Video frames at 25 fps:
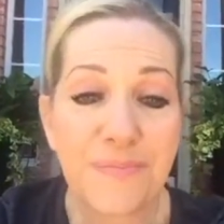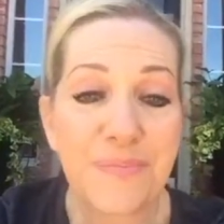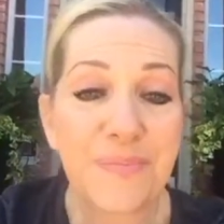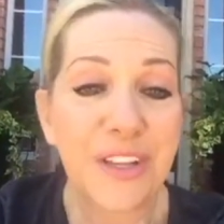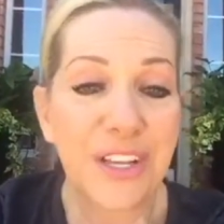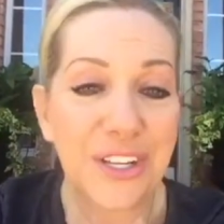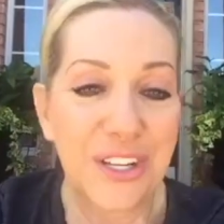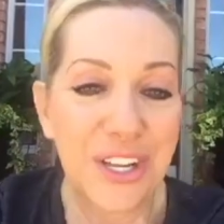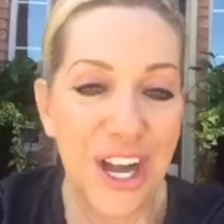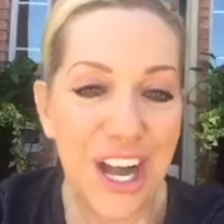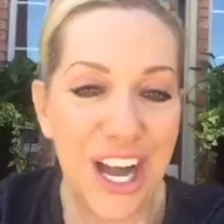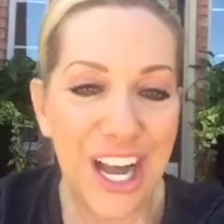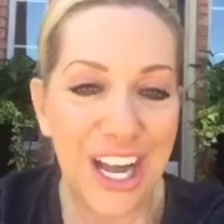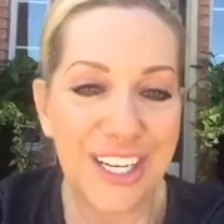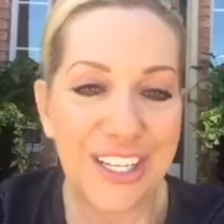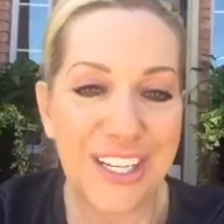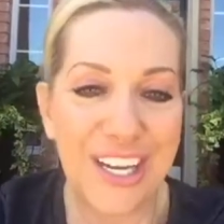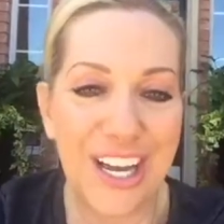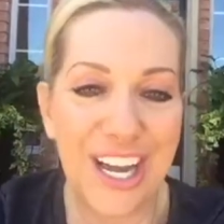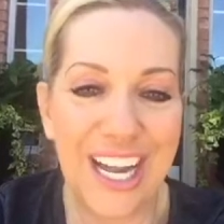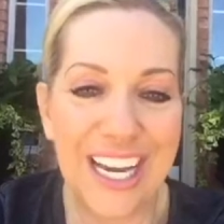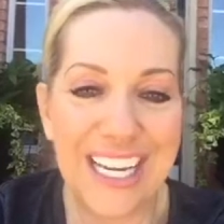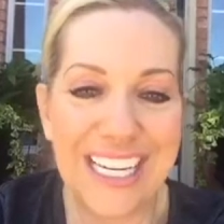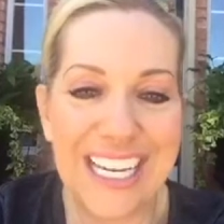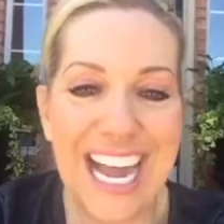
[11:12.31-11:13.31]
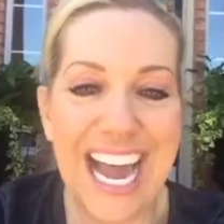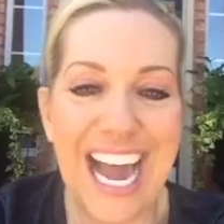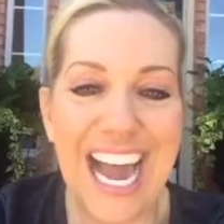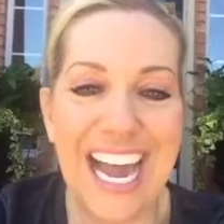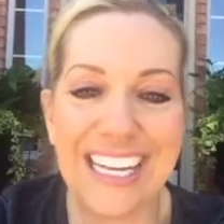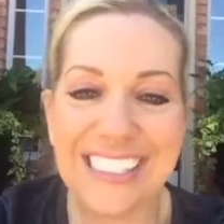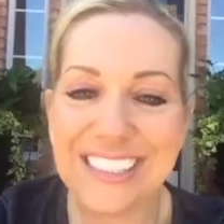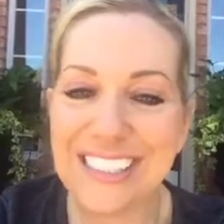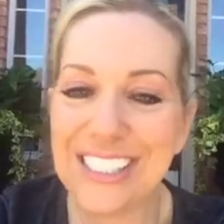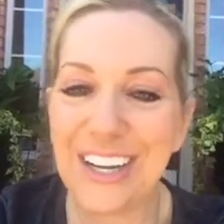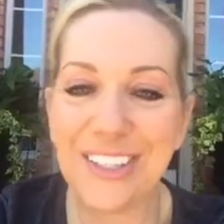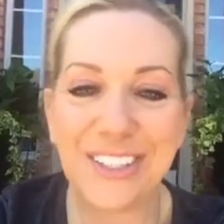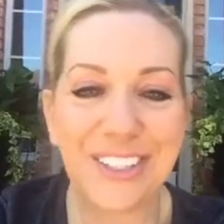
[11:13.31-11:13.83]
Good. Yeah,
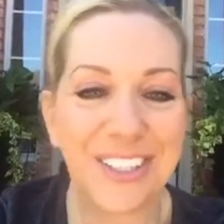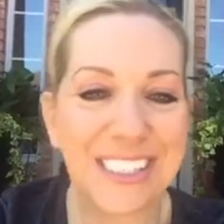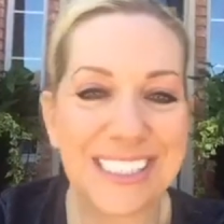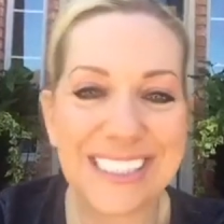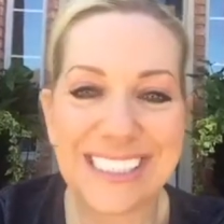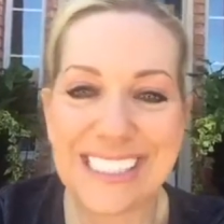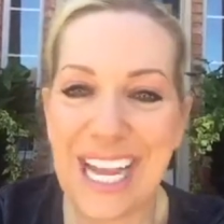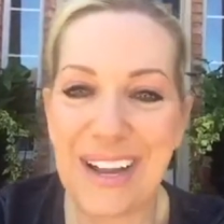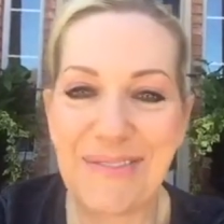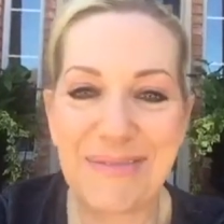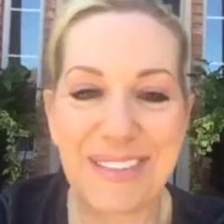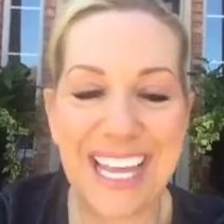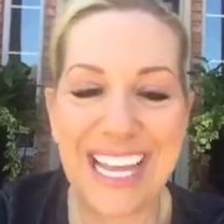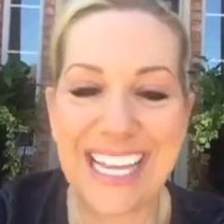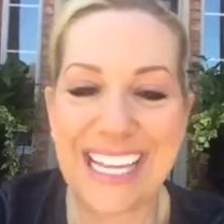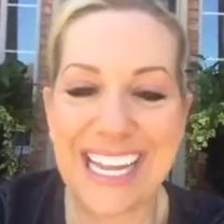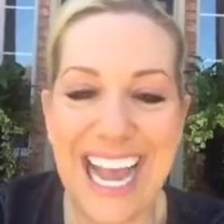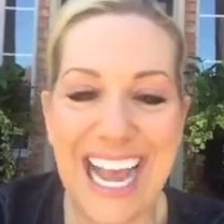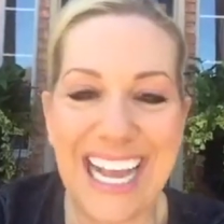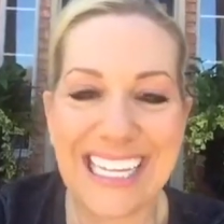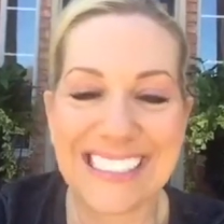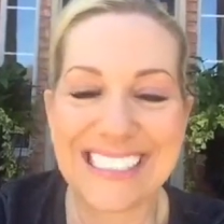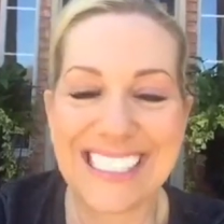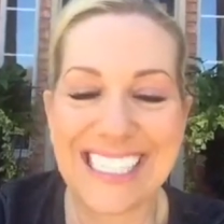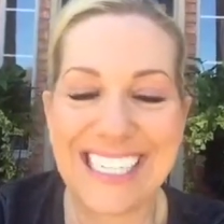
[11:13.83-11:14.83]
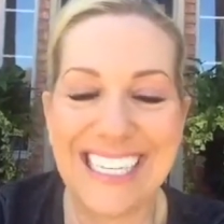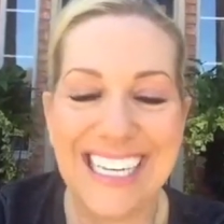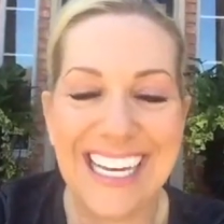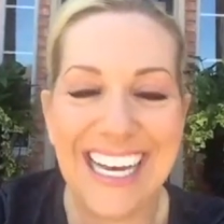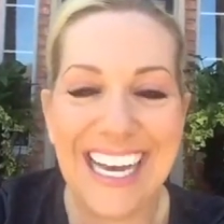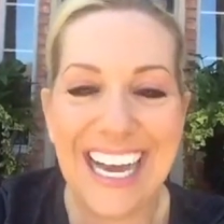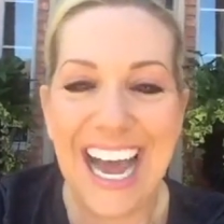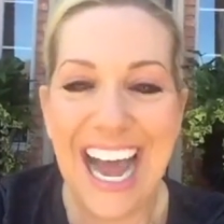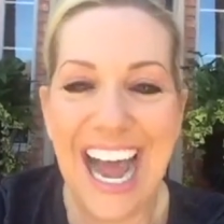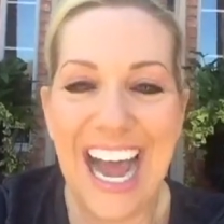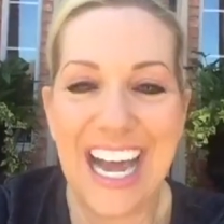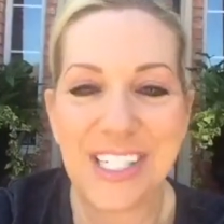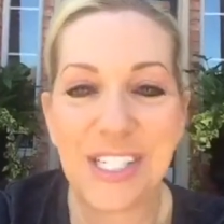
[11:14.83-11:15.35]
don't do the same thing, Cassie.
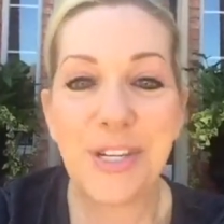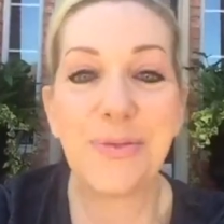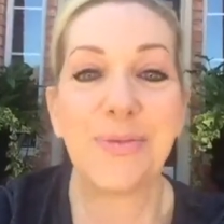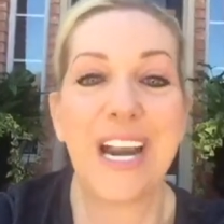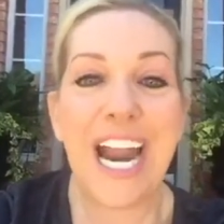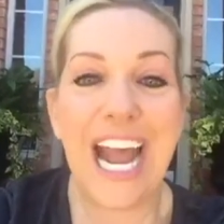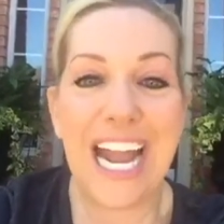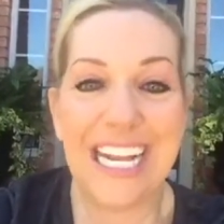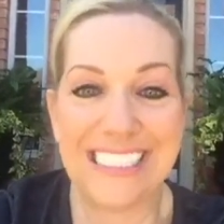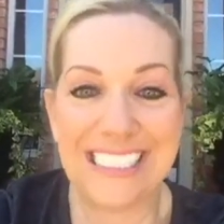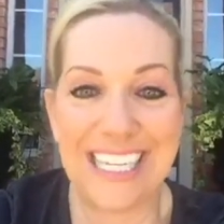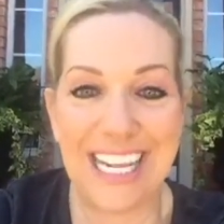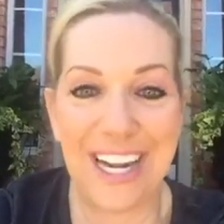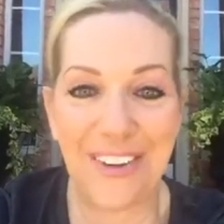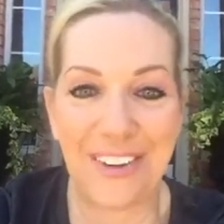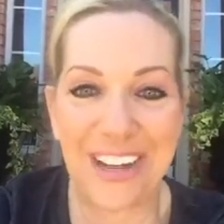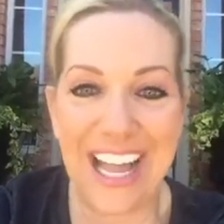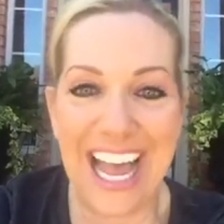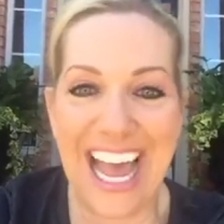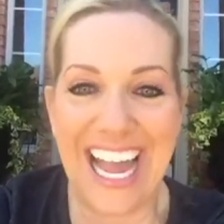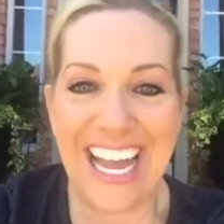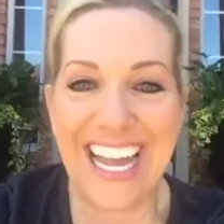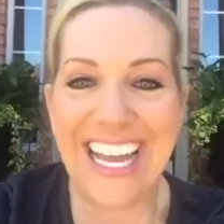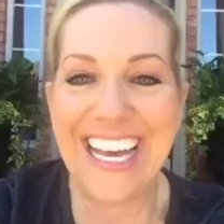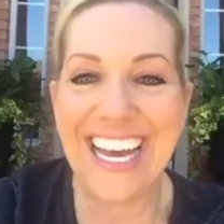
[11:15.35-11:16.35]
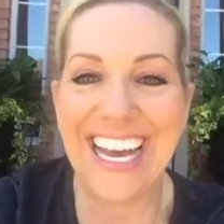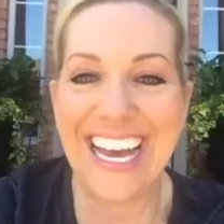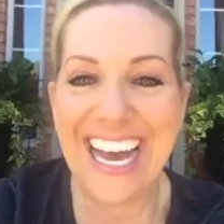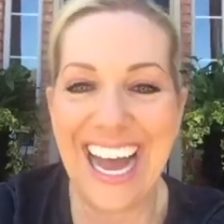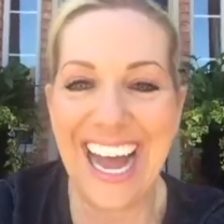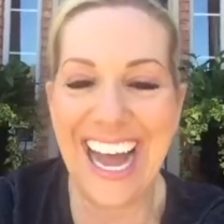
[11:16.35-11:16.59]
Do what I did, okay?